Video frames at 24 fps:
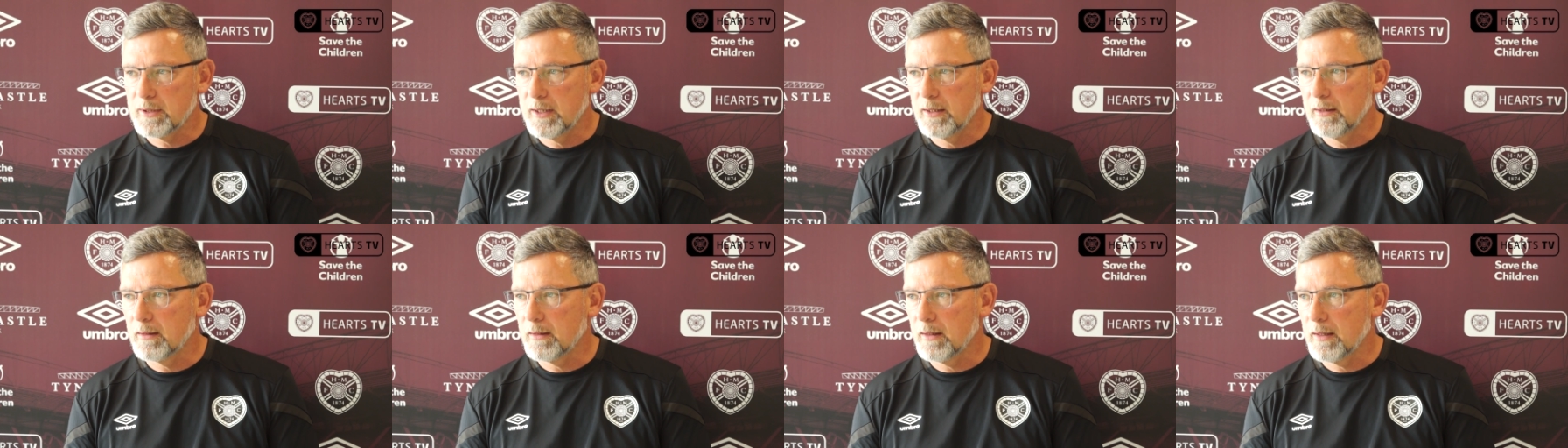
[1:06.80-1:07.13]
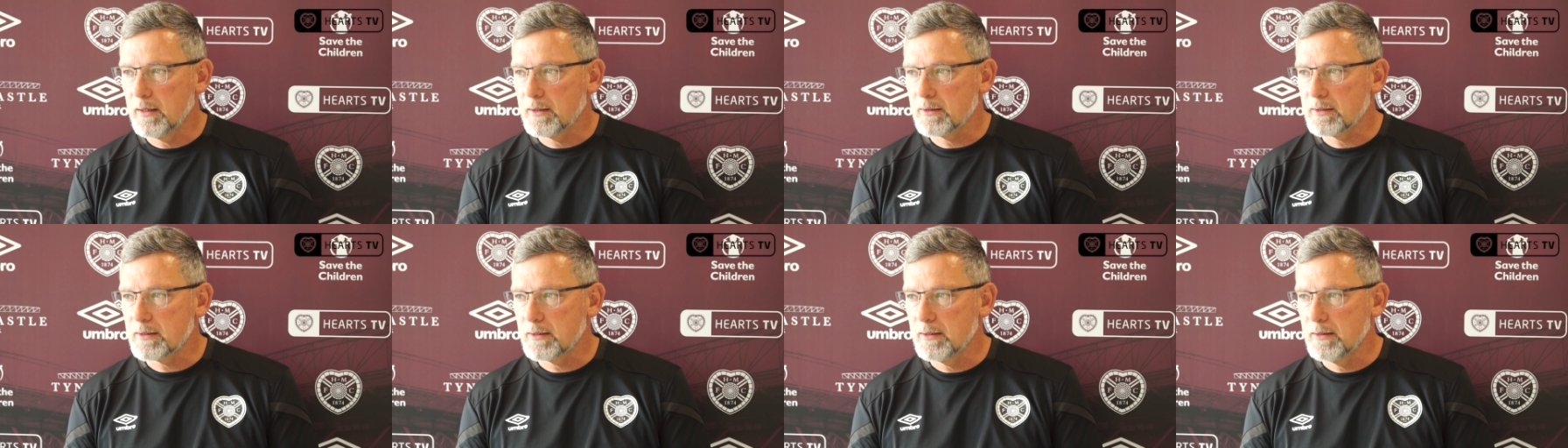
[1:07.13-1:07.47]
the end of
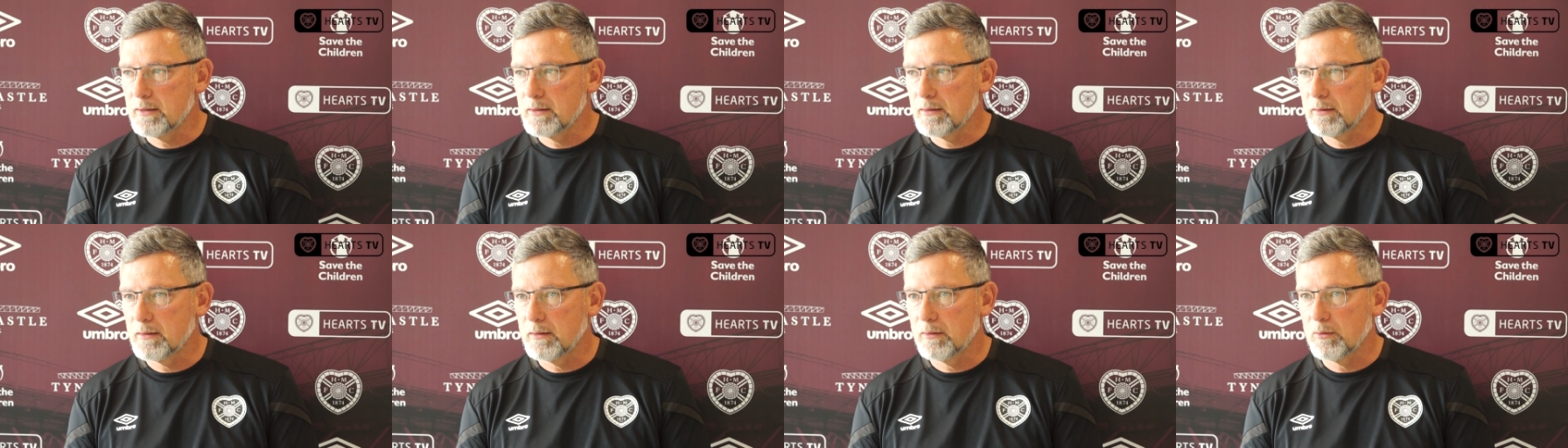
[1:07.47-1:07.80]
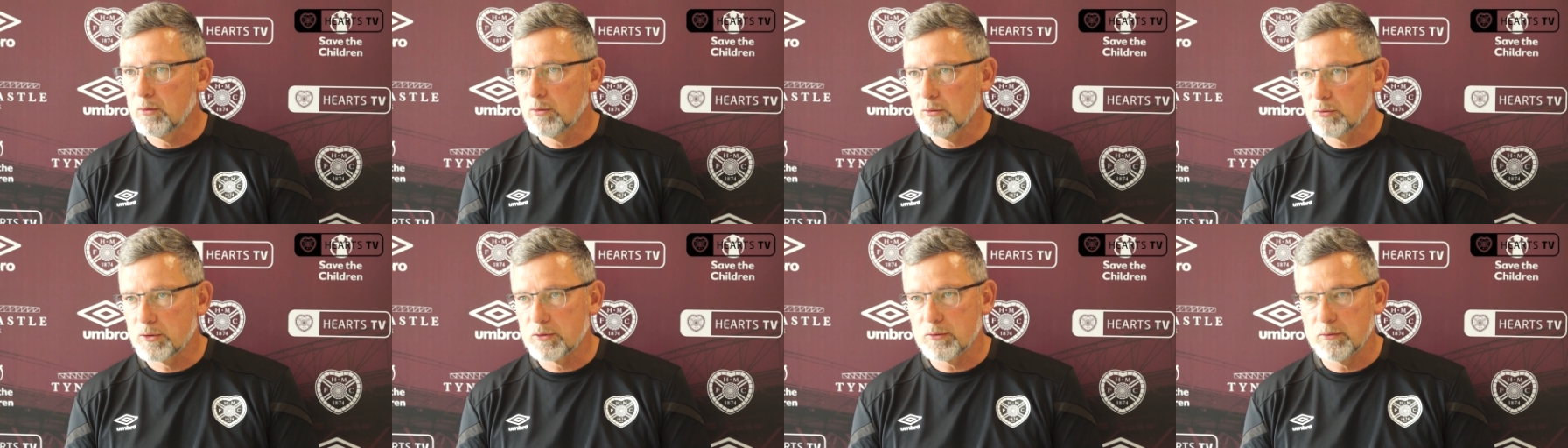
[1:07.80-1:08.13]
last season,
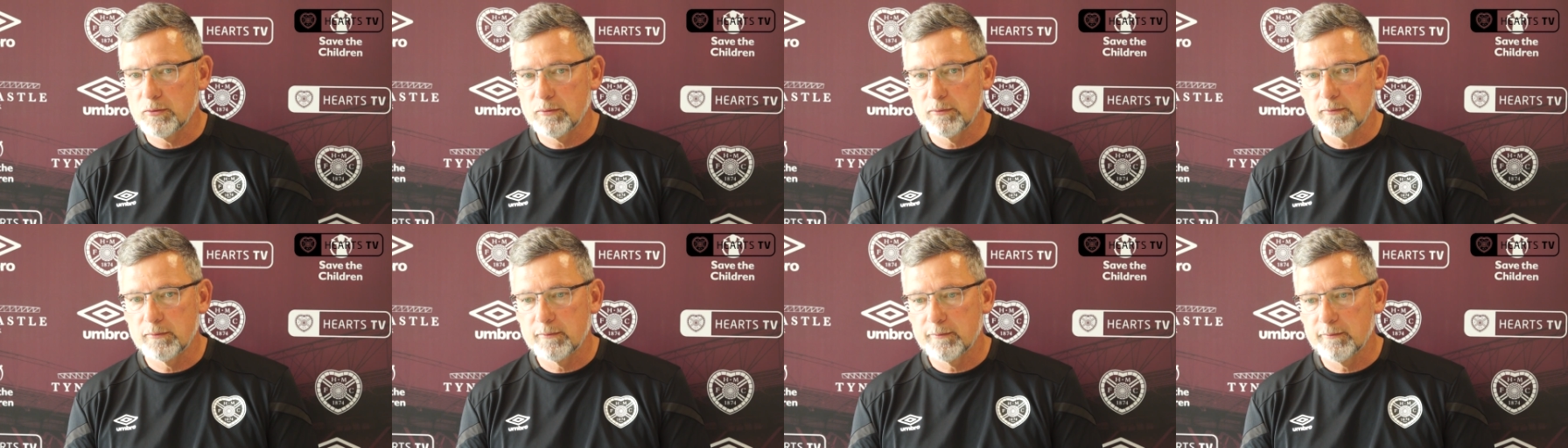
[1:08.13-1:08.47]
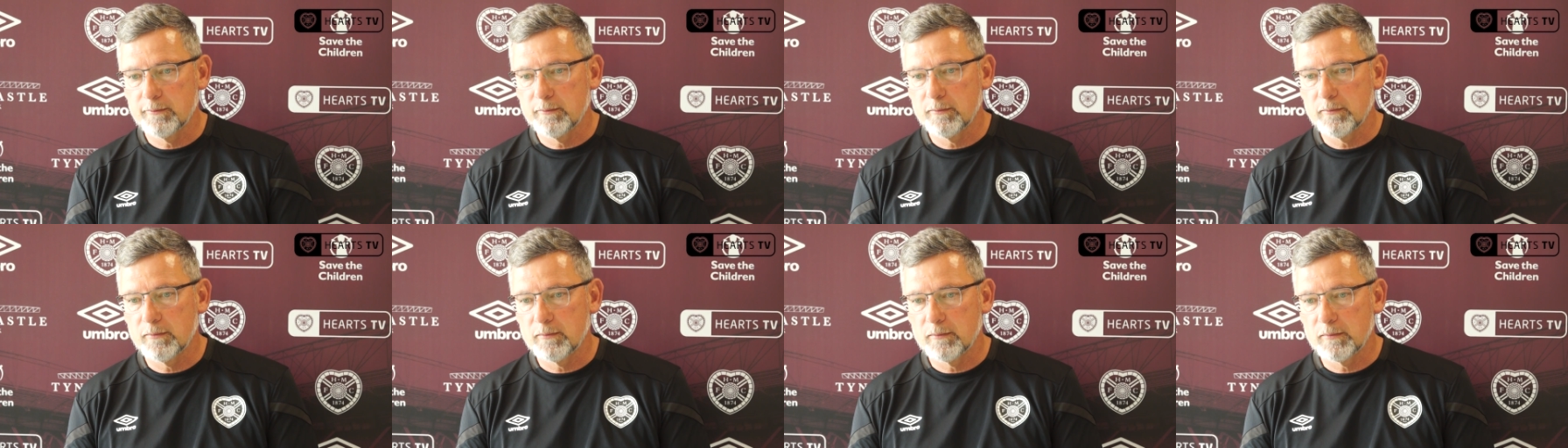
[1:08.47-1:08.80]
and also
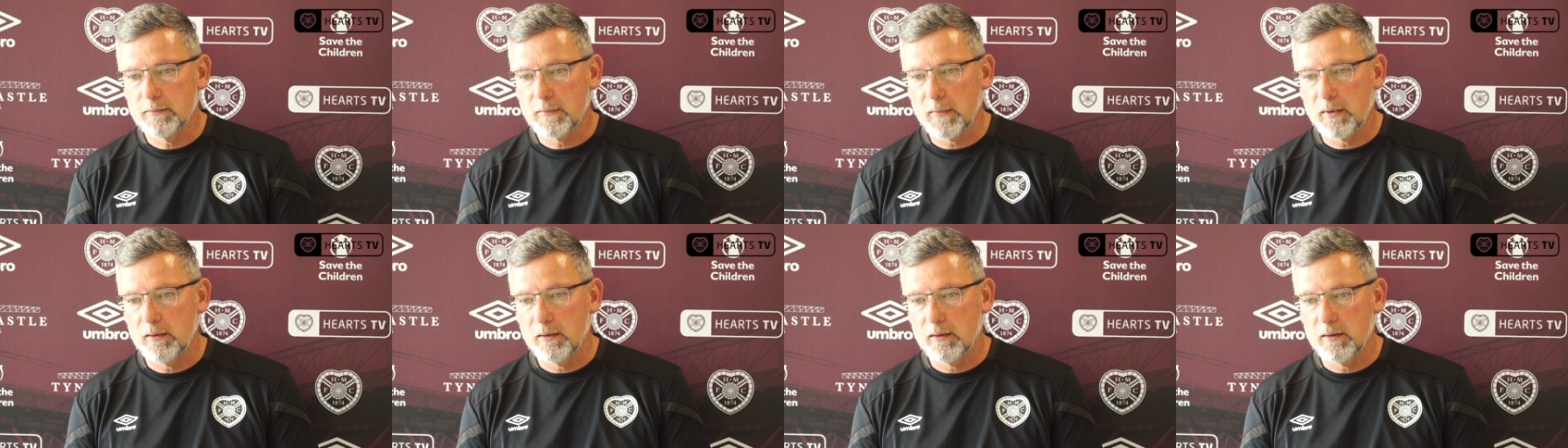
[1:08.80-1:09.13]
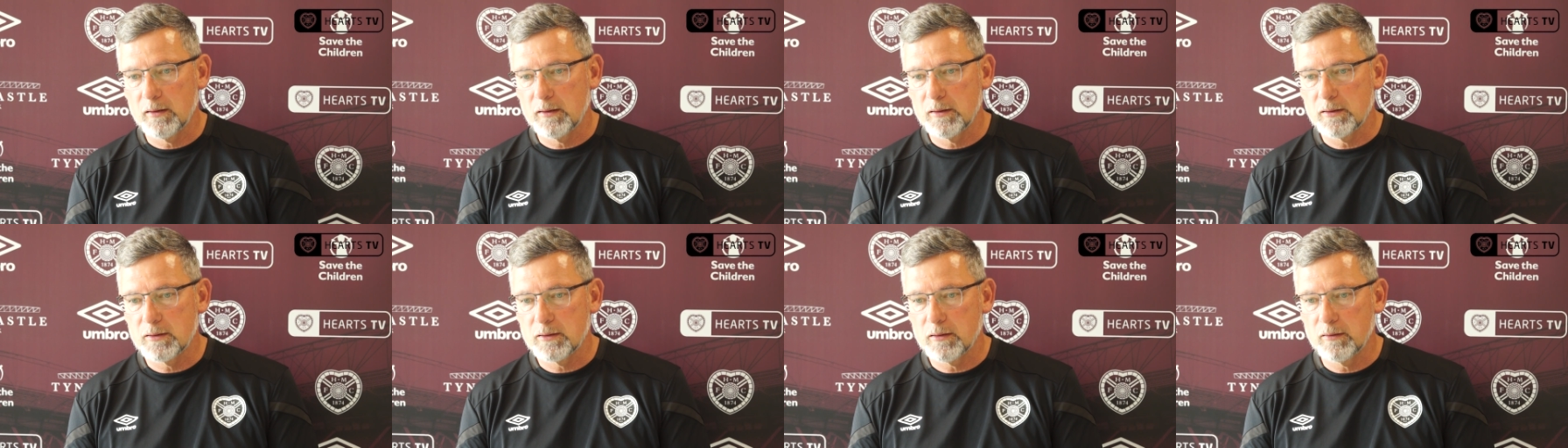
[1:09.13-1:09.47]

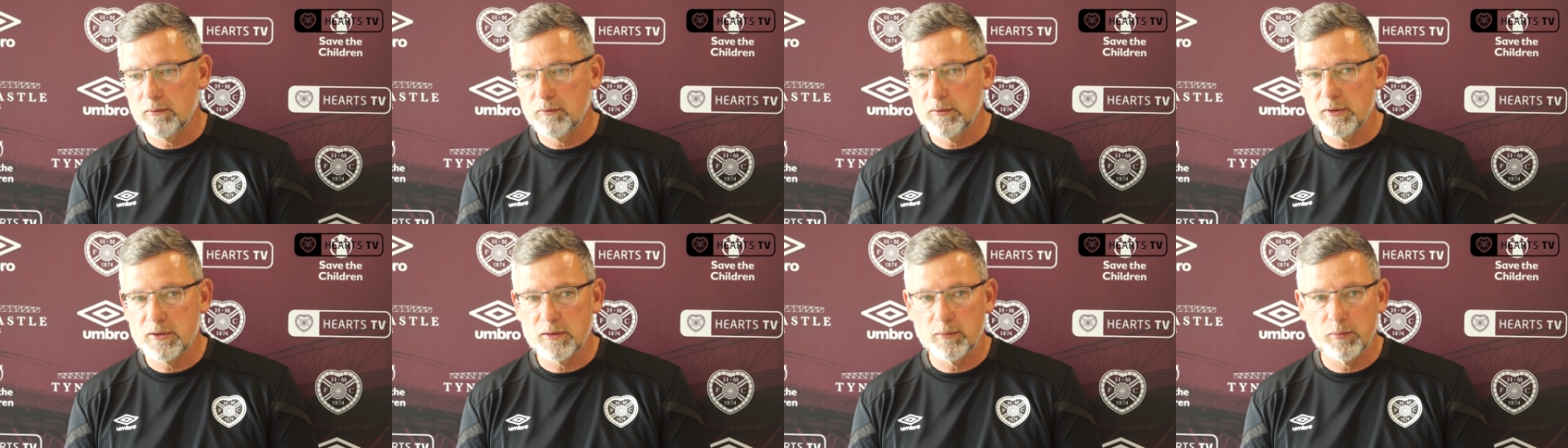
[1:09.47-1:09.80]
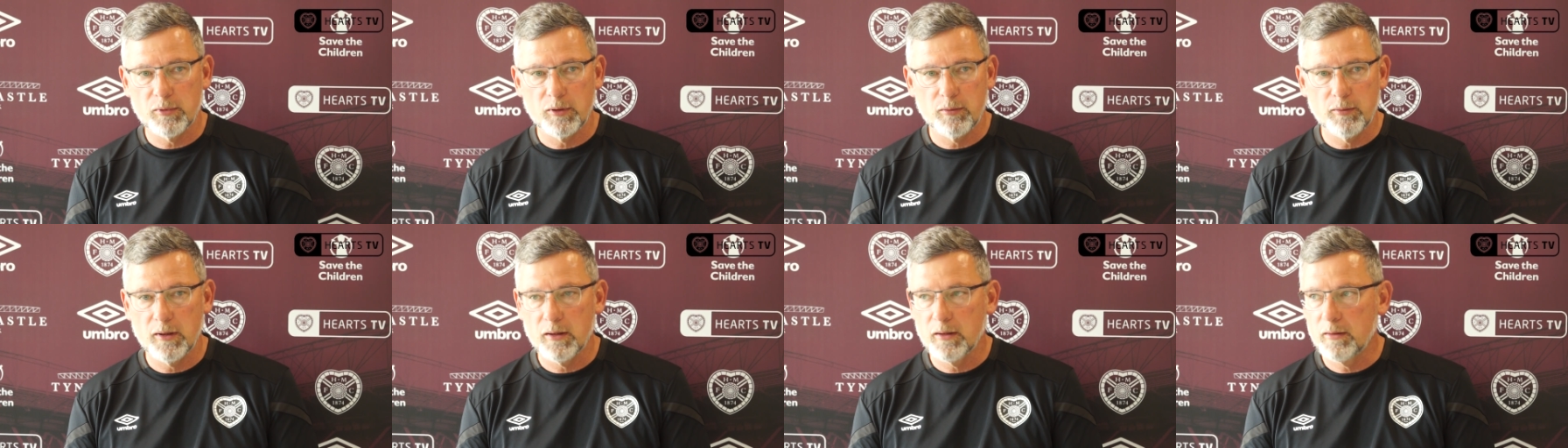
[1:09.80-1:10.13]
uh, he's done
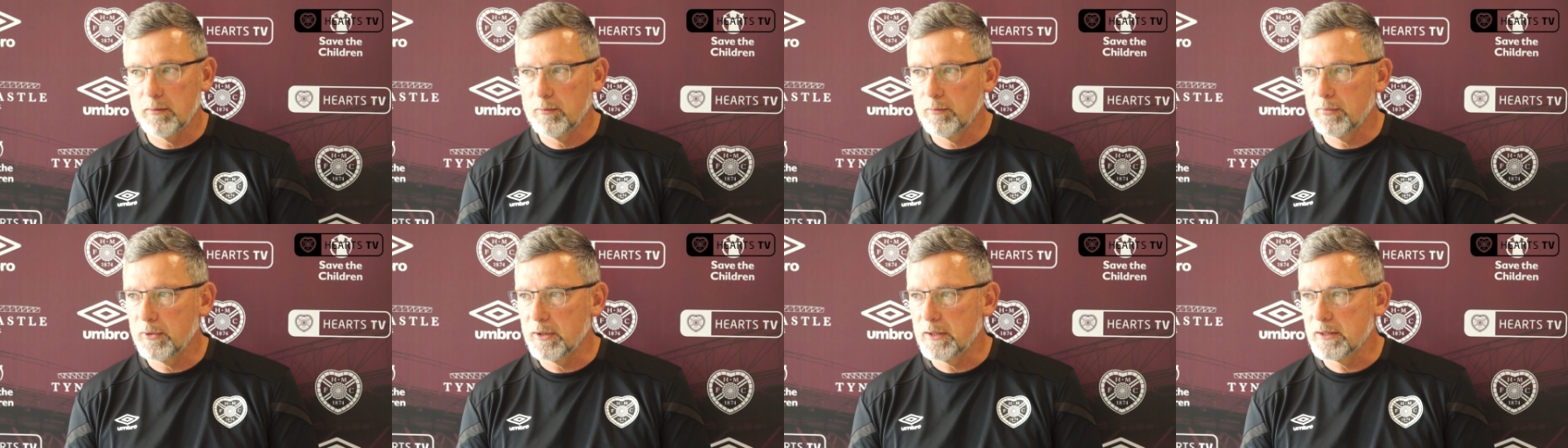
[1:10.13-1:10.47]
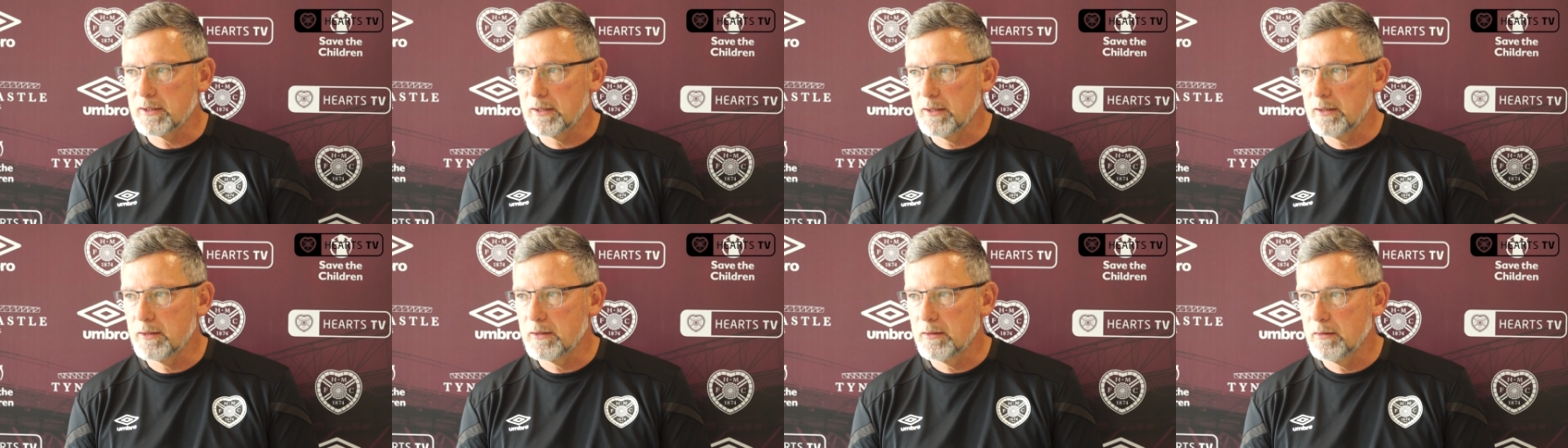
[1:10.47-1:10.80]
reasonably well in
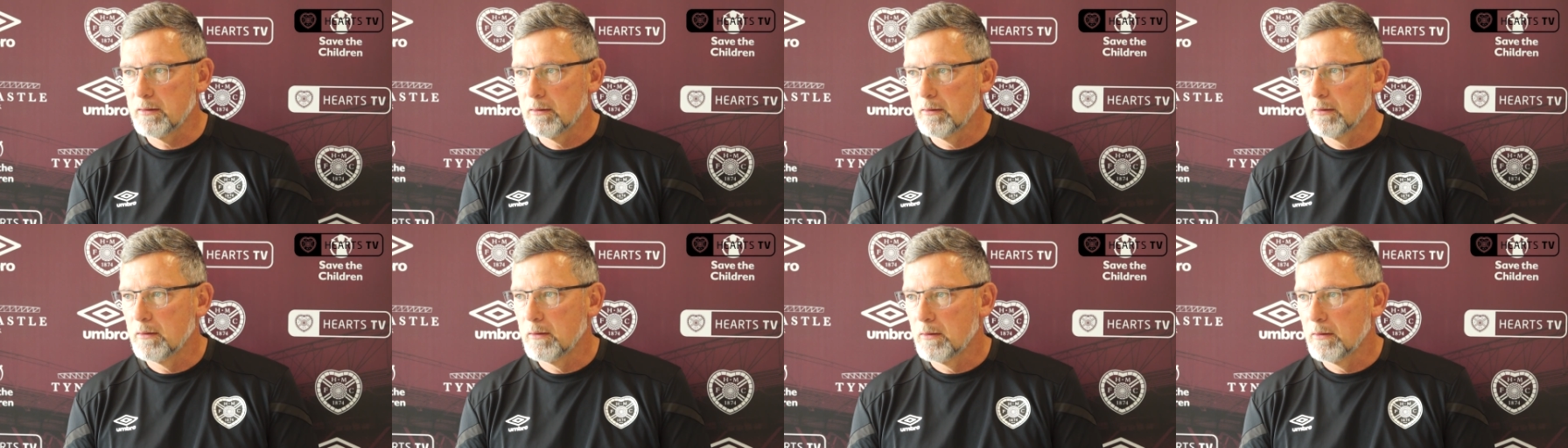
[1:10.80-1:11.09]
pre-season.